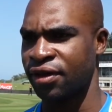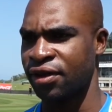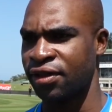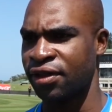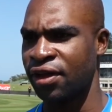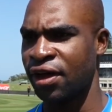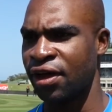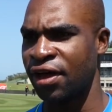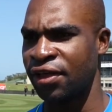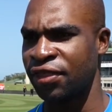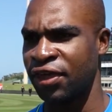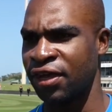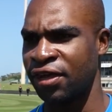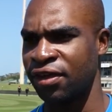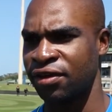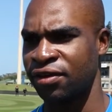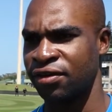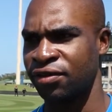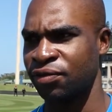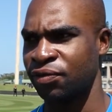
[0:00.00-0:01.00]
No, I
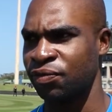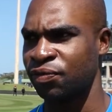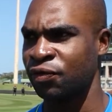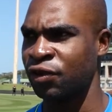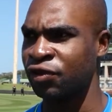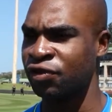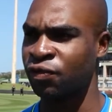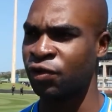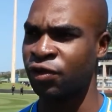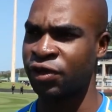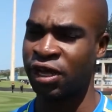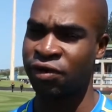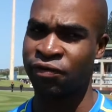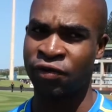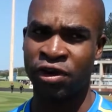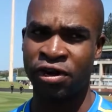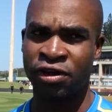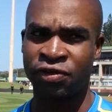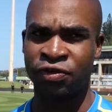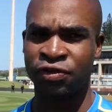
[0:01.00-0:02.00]
think, first of all, they're
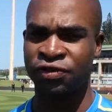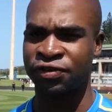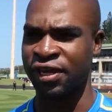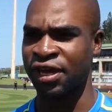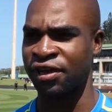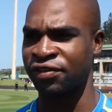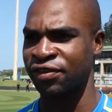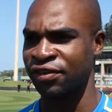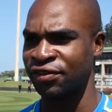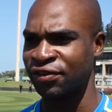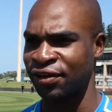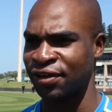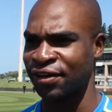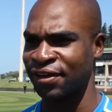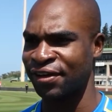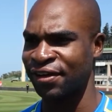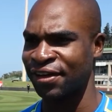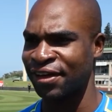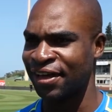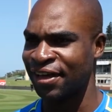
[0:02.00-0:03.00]
very enthusiastic,
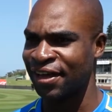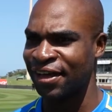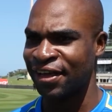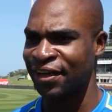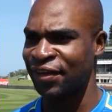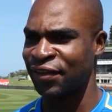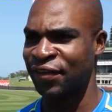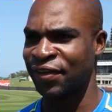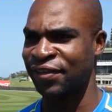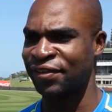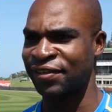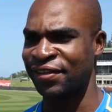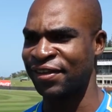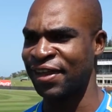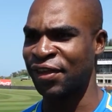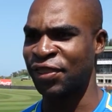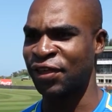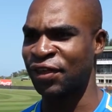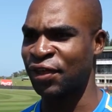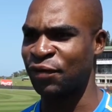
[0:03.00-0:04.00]
so that's
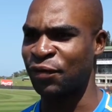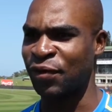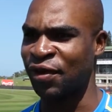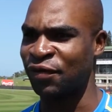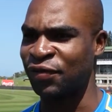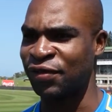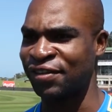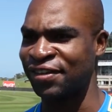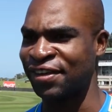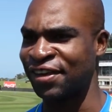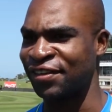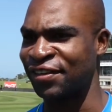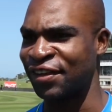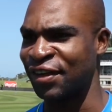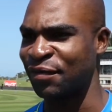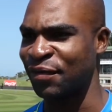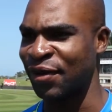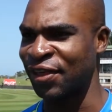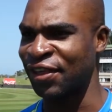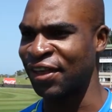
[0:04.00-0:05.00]
nothing that we have to teach
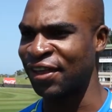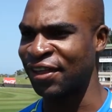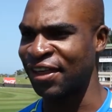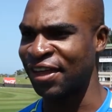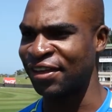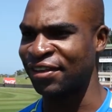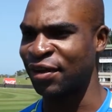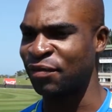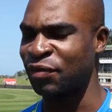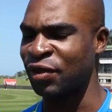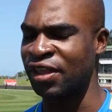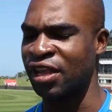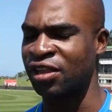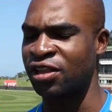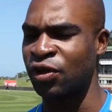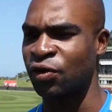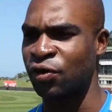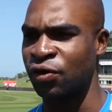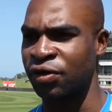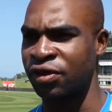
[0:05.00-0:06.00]
them. I think that's something that
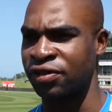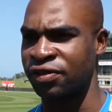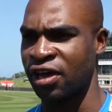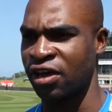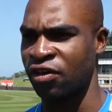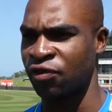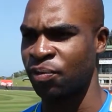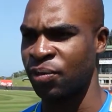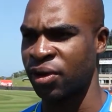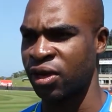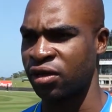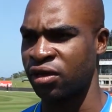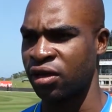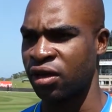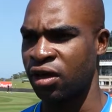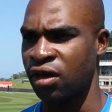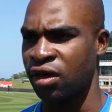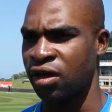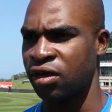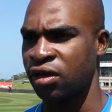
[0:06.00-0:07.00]
they'll always have. But,
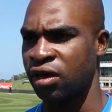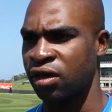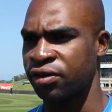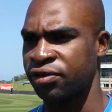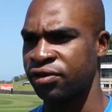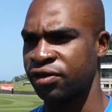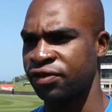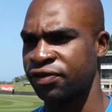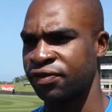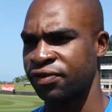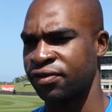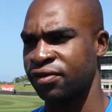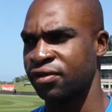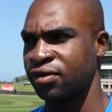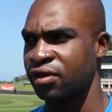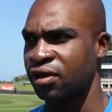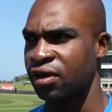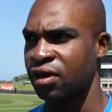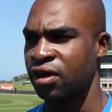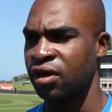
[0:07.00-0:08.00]
you know, just,
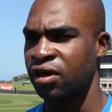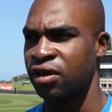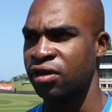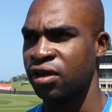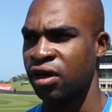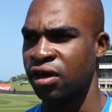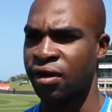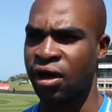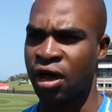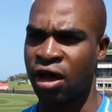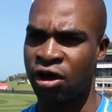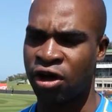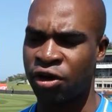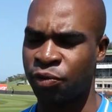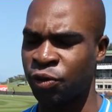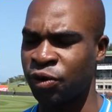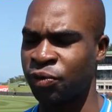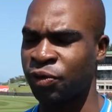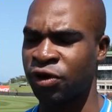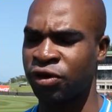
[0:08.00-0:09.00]
you know, I
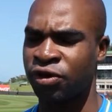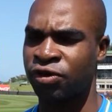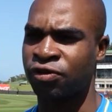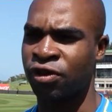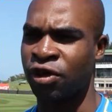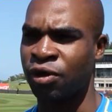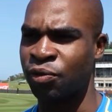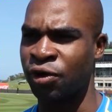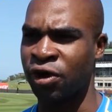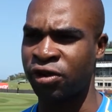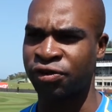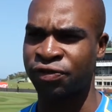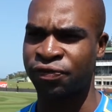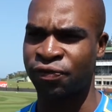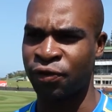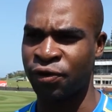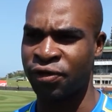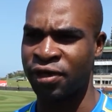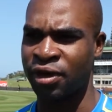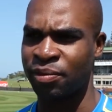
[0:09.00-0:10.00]
hope we were good role models
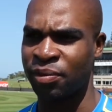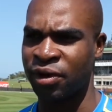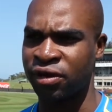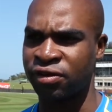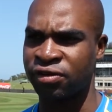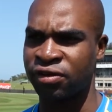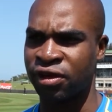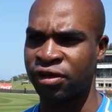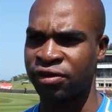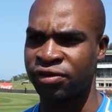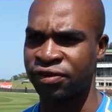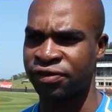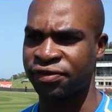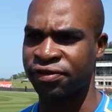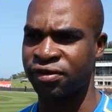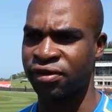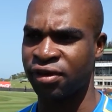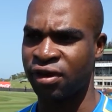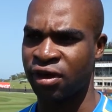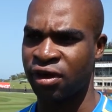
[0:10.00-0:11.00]
for them. You know, just
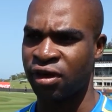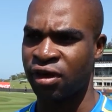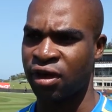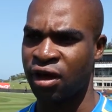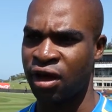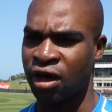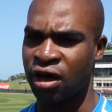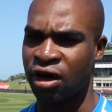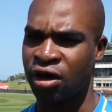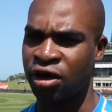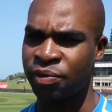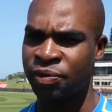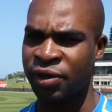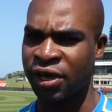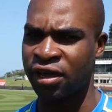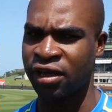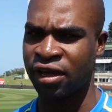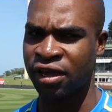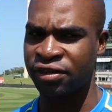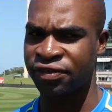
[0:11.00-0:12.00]
I hope
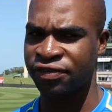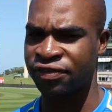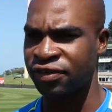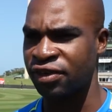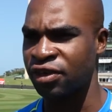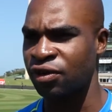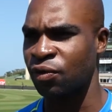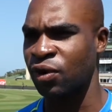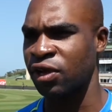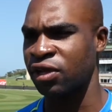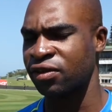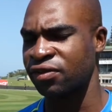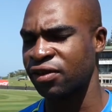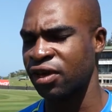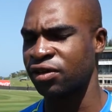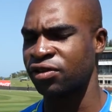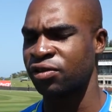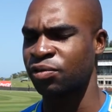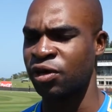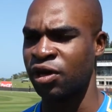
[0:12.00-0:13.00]
they can see what it
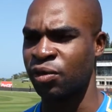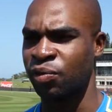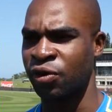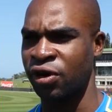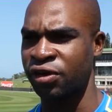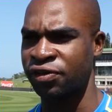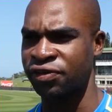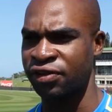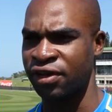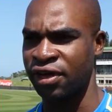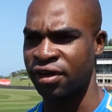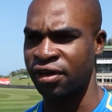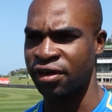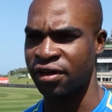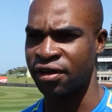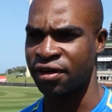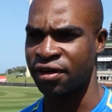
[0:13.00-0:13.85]
takes to be a Protea.